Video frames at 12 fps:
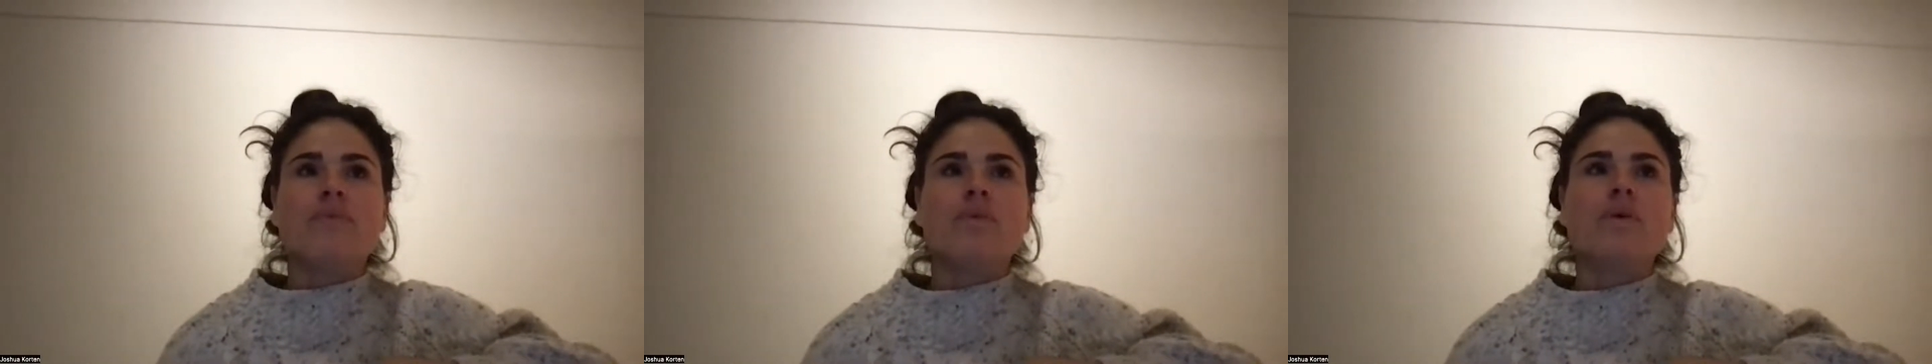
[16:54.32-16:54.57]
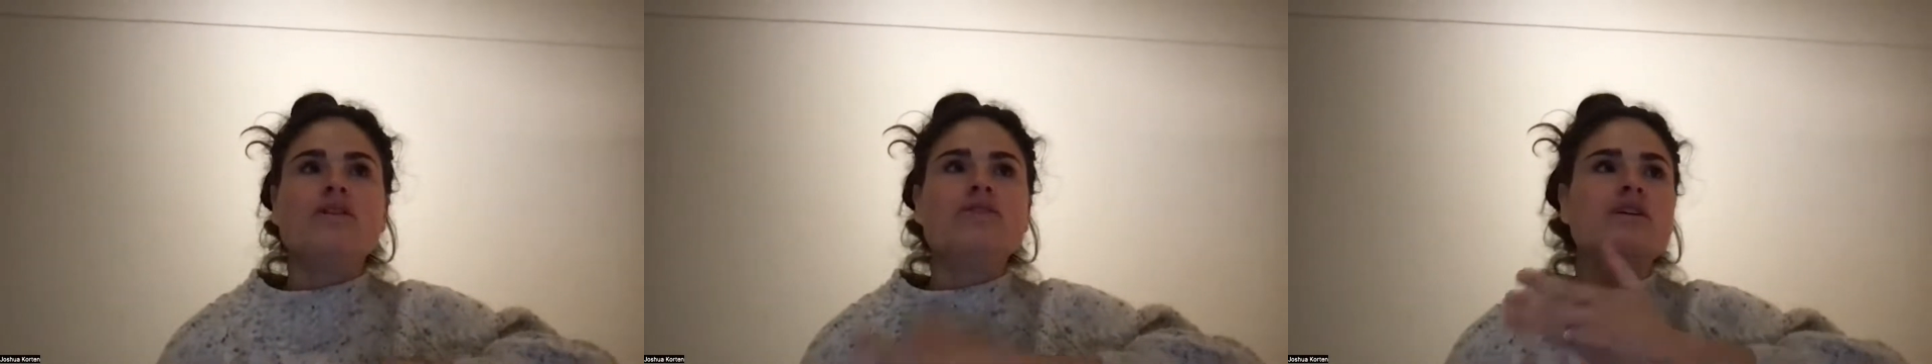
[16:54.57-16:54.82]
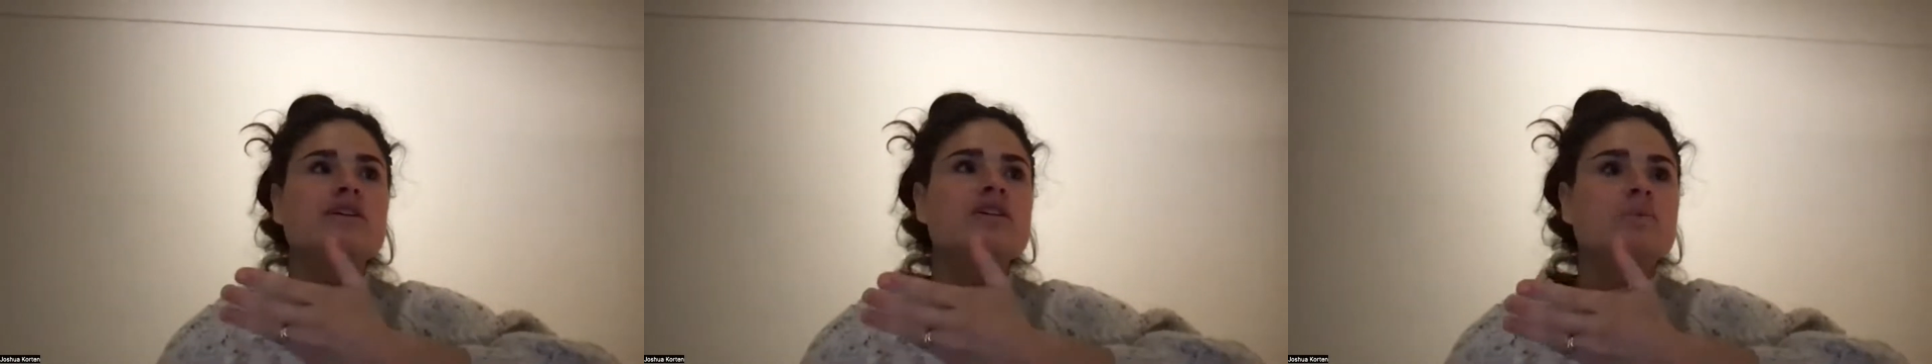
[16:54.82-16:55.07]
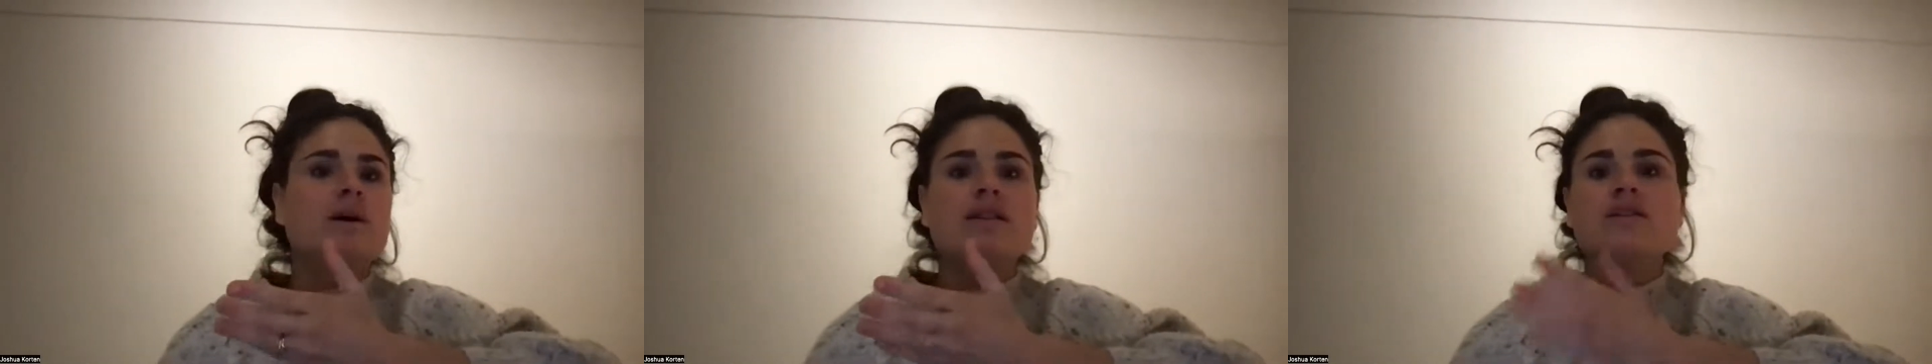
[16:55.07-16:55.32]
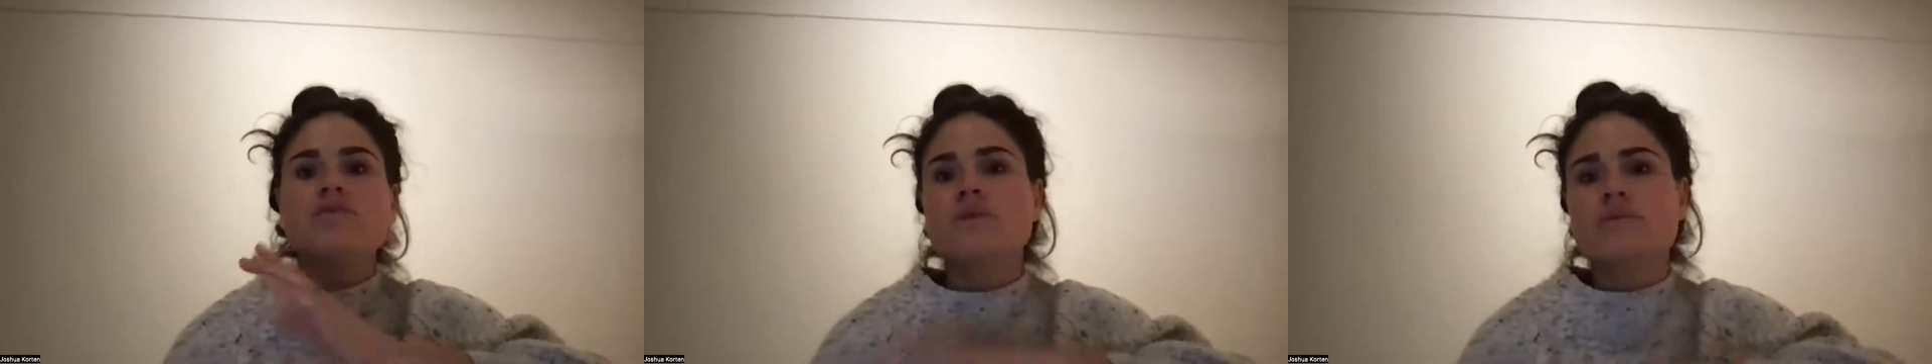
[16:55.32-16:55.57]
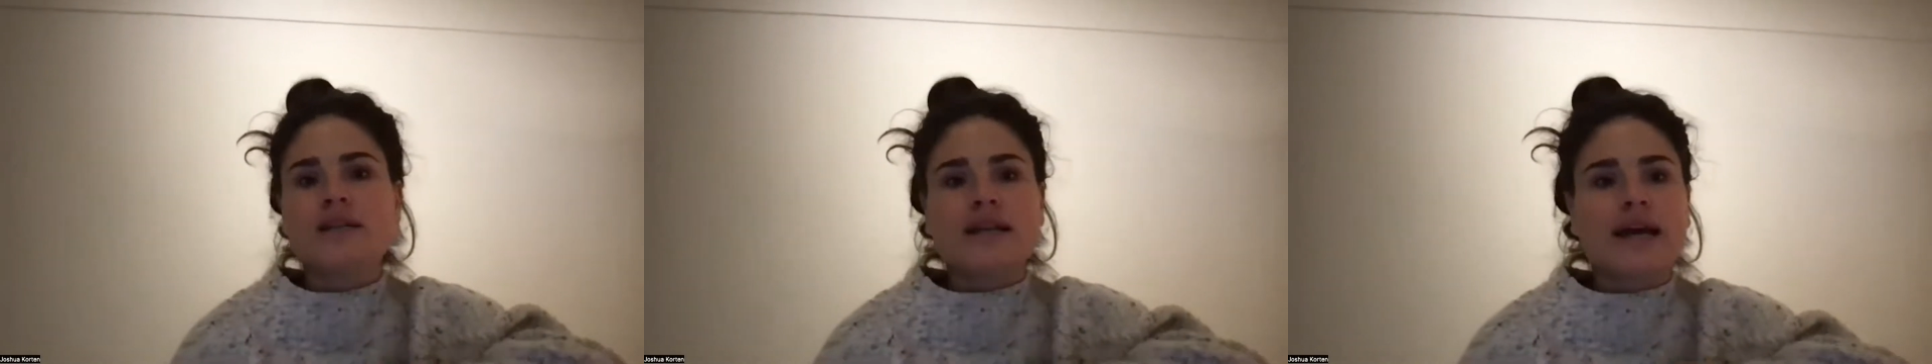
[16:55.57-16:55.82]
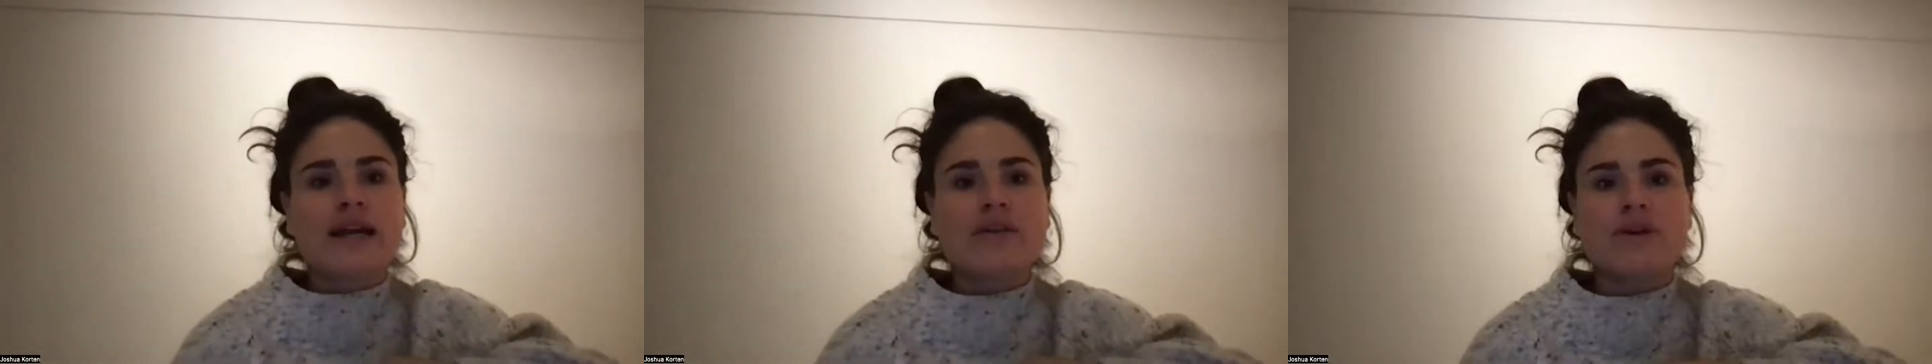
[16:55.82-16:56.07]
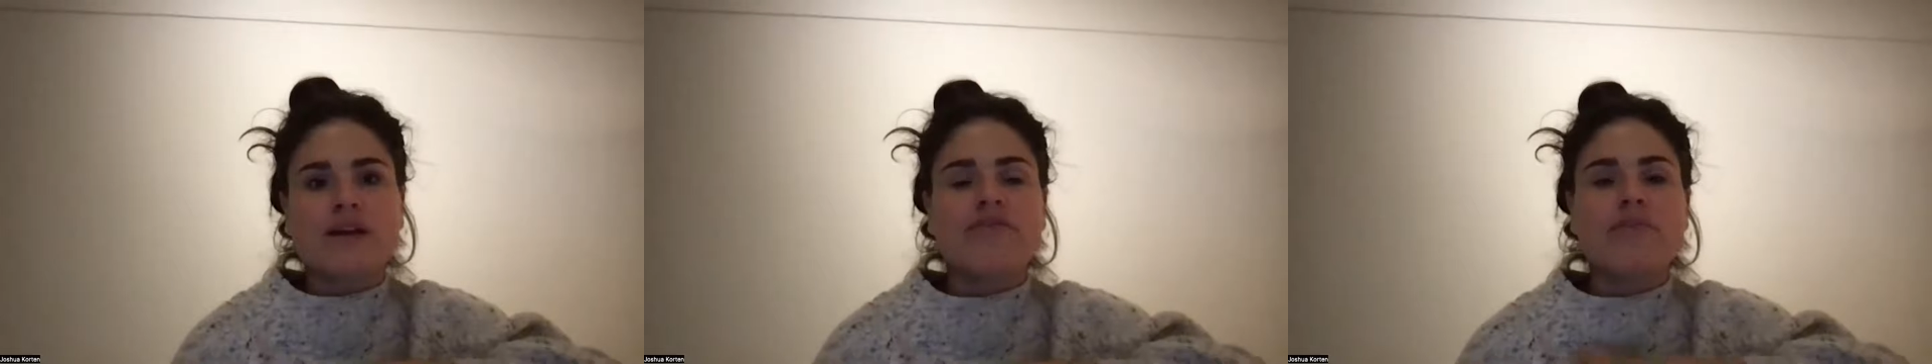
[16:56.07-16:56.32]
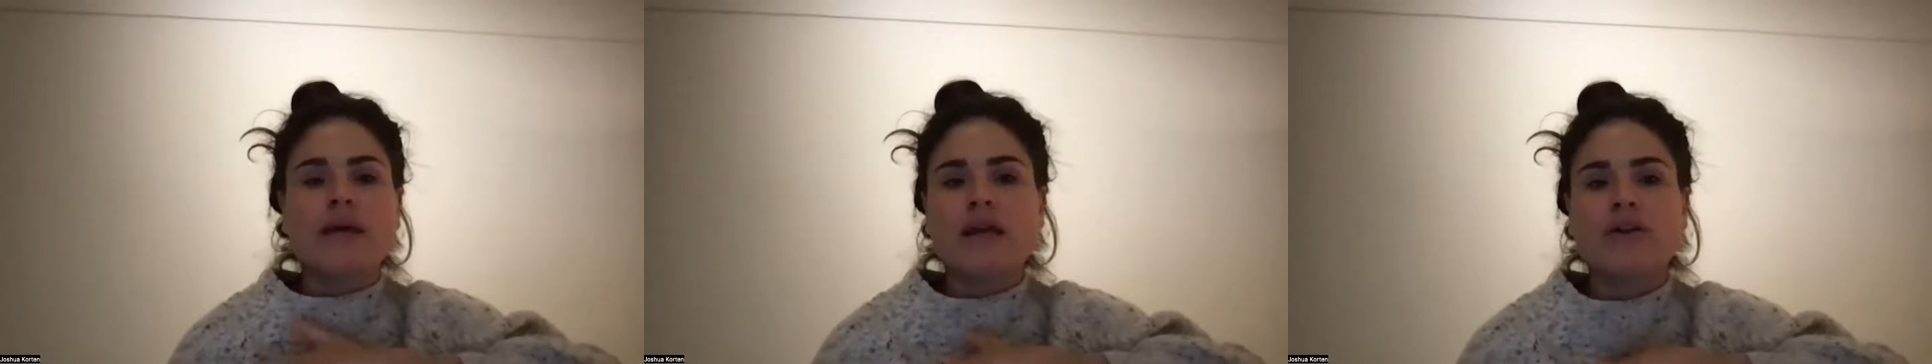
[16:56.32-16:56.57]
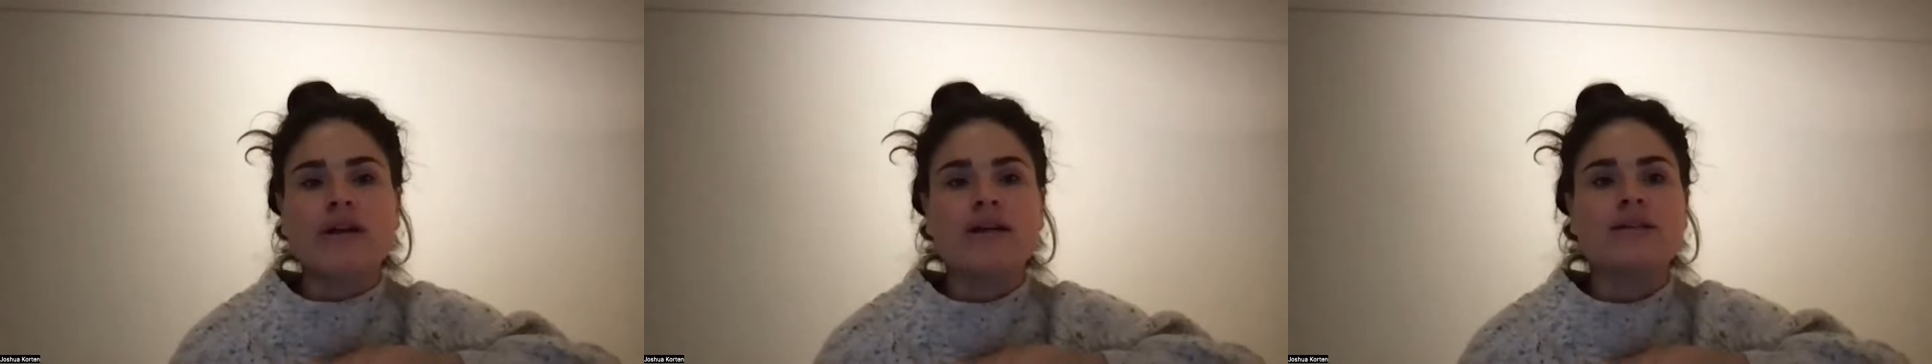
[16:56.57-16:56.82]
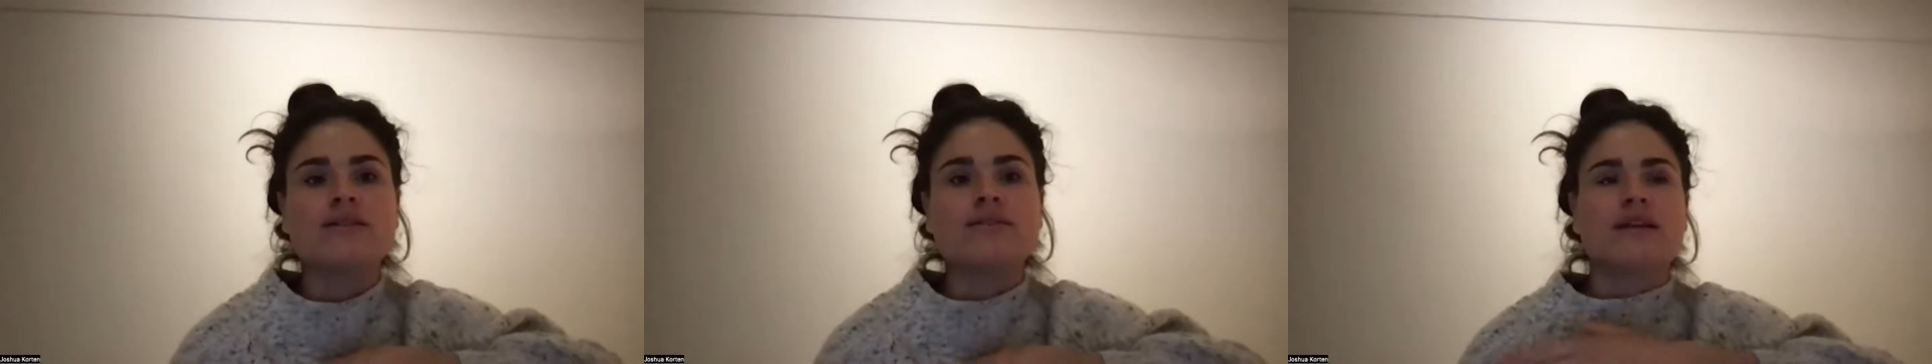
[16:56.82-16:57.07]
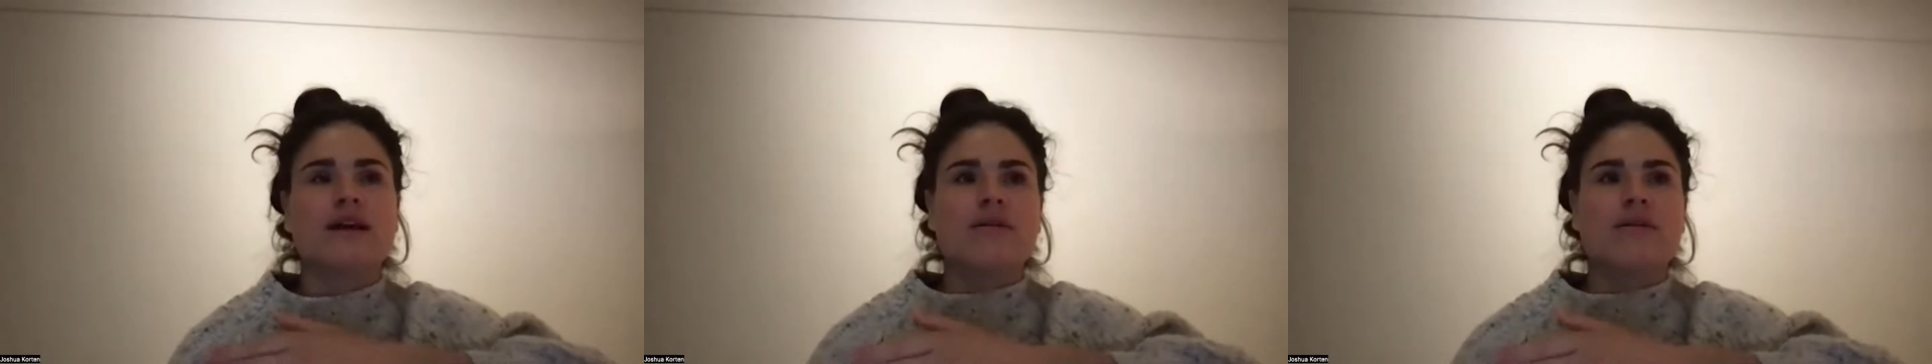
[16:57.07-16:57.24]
We do it as well as women. Like if we have periods,